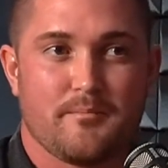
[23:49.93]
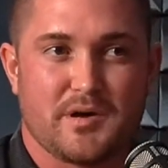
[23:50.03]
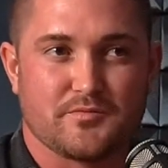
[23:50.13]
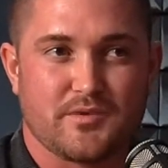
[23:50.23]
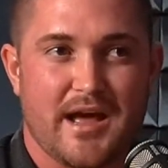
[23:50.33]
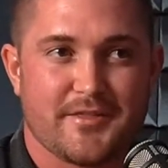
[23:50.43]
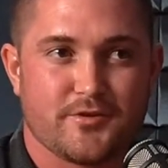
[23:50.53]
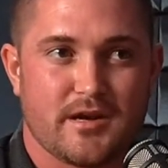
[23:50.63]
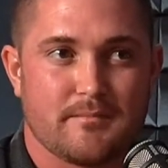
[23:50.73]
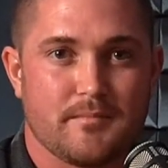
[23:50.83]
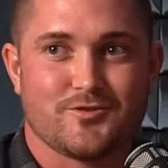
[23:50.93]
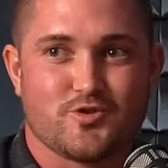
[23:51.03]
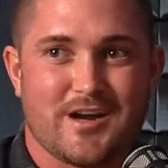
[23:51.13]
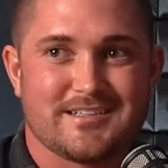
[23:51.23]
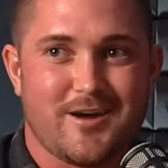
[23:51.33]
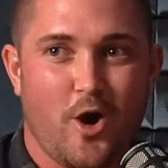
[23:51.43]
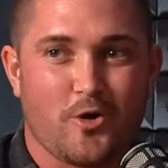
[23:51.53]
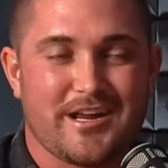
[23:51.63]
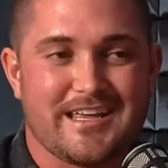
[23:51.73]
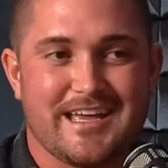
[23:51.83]
But rather I'm trying to
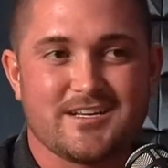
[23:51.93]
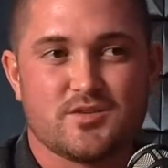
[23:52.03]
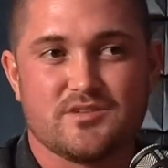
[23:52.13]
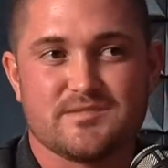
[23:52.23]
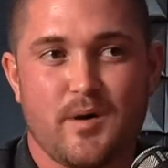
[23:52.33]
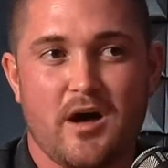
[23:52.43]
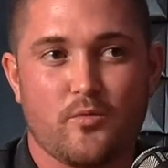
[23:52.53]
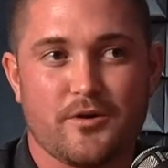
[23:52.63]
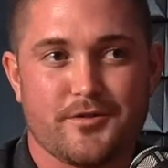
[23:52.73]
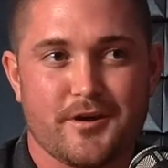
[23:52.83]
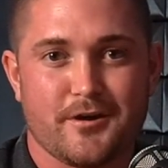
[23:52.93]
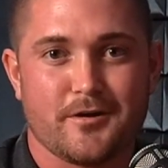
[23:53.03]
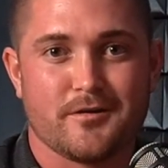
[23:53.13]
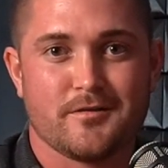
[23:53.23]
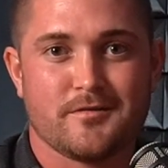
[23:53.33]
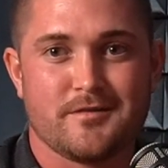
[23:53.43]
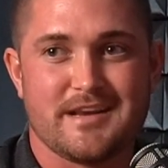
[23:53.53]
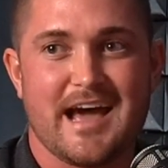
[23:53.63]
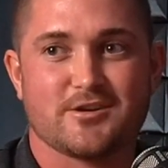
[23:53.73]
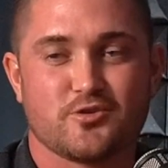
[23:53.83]
already get into a spot where they're
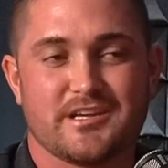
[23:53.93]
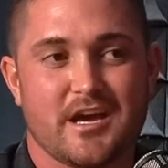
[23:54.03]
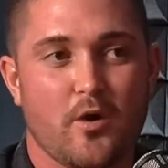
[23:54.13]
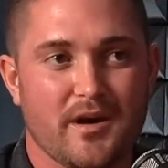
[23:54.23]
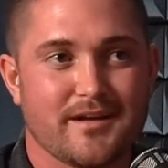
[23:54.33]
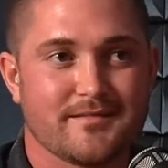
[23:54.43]
naturally going.